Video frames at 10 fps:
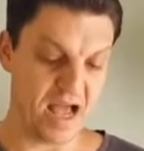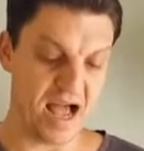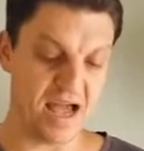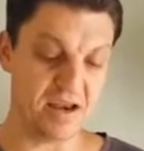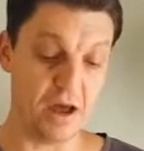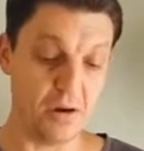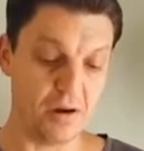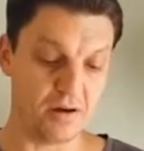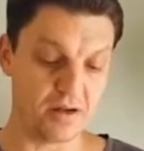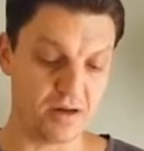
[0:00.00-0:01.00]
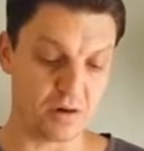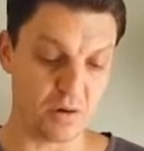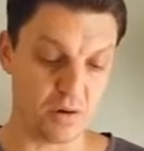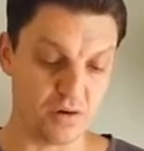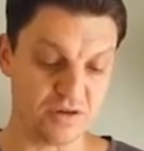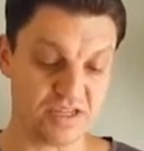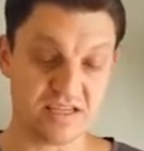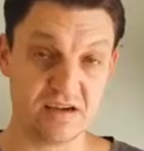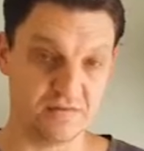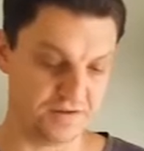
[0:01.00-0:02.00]
I no longer call you
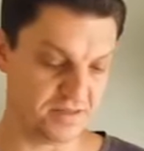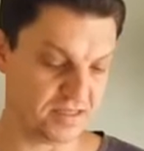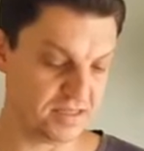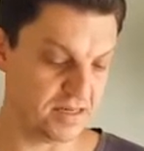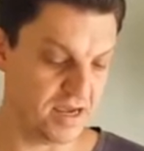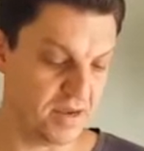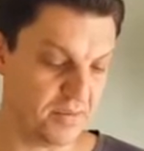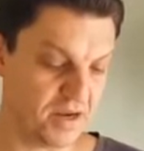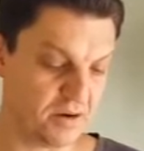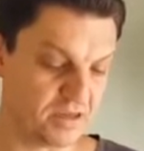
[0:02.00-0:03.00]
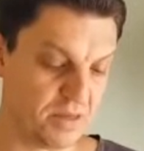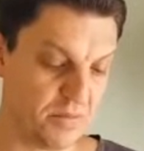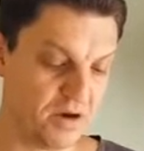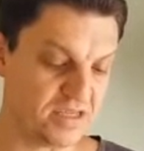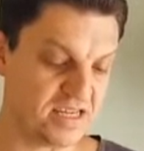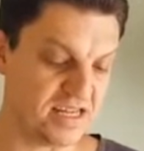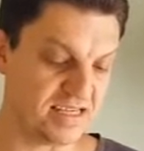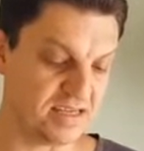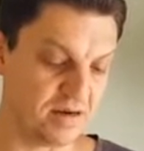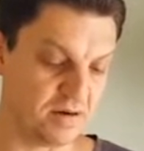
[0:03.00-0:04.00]
servants because the master
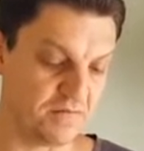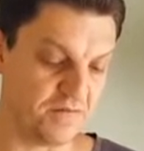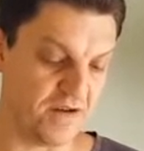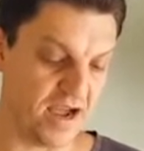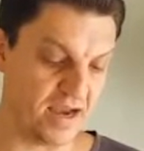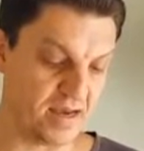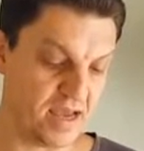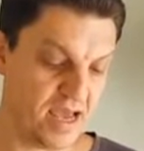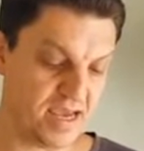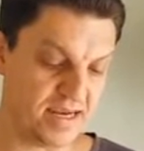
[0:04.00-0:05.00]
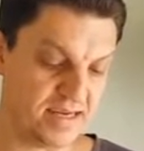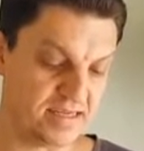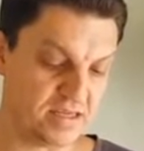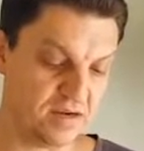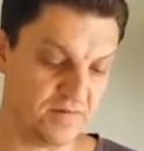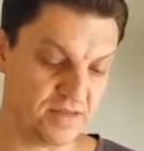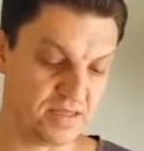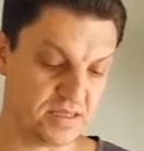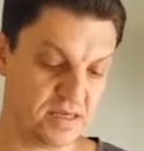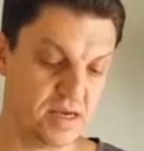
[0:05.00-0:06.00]
doesn't confine in his
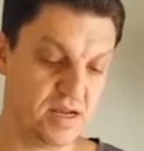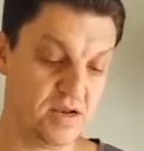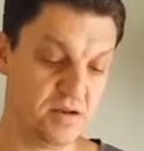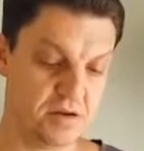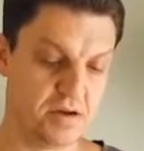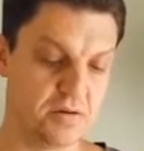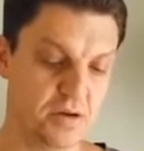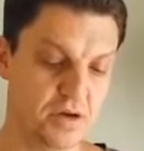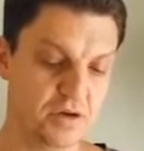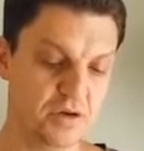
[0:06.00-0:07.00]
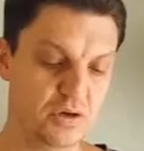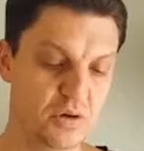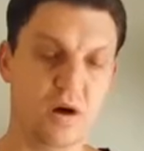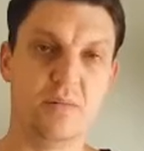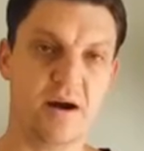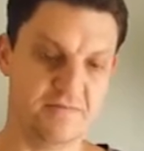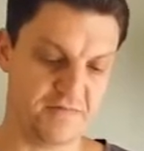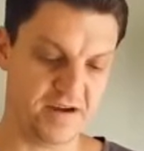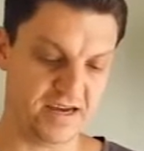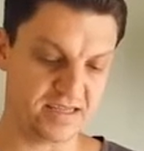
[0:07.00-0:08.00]
servants. No, you are my
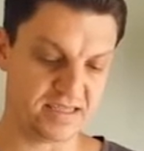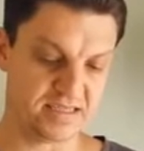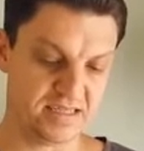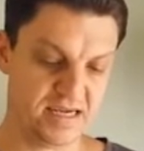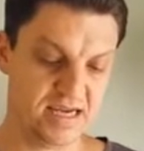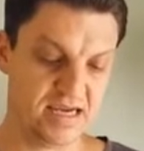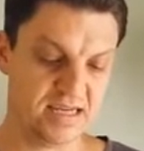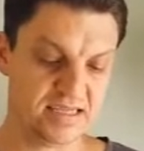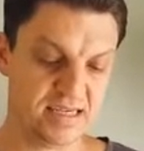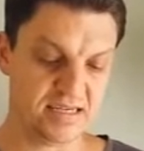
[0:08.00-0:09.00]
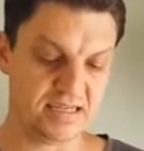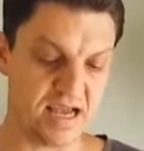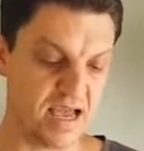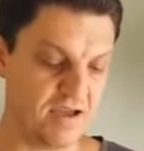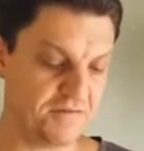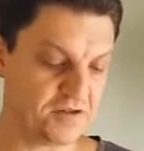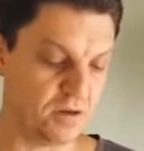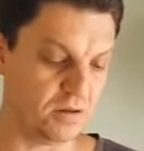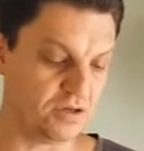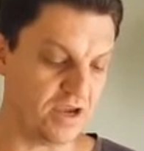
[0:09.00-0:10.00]
friends, since I have
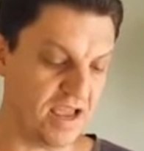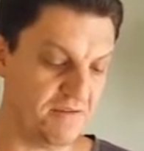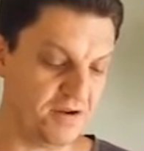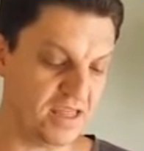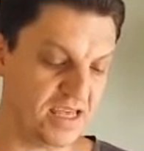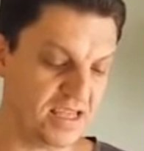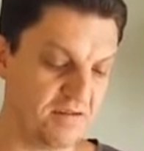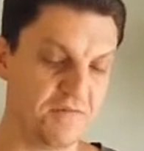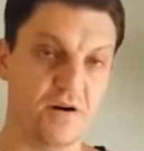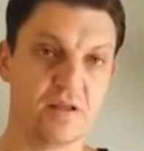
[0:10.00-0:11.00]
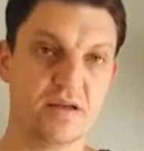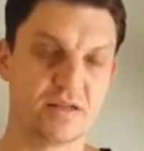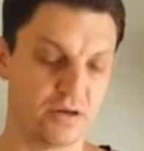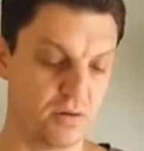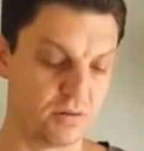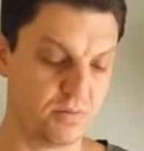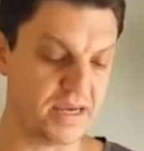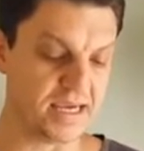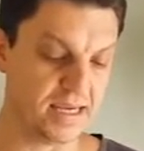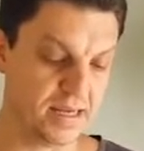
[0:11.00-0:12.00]
told you everything the Father told
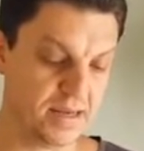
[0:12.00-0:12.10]
me.